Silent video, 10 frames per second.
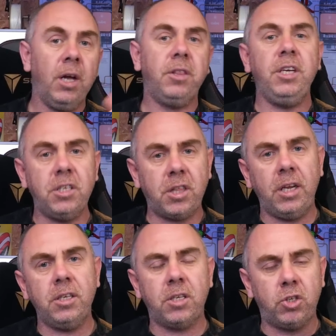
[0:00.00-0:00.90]
These are
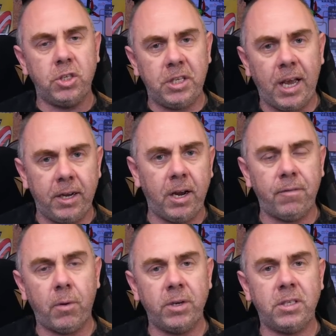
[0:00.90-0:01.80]
things such as the
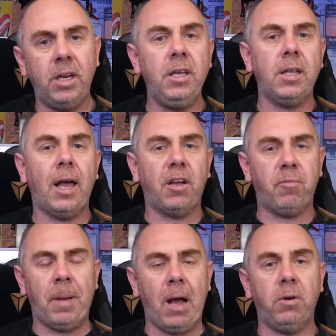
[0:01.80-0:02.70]
iNav OSD, the lack
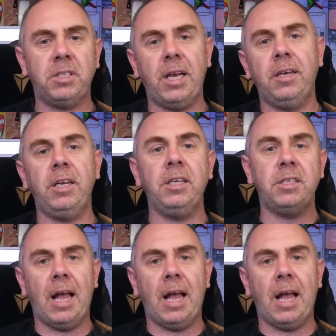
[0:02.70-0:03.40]
of power settings,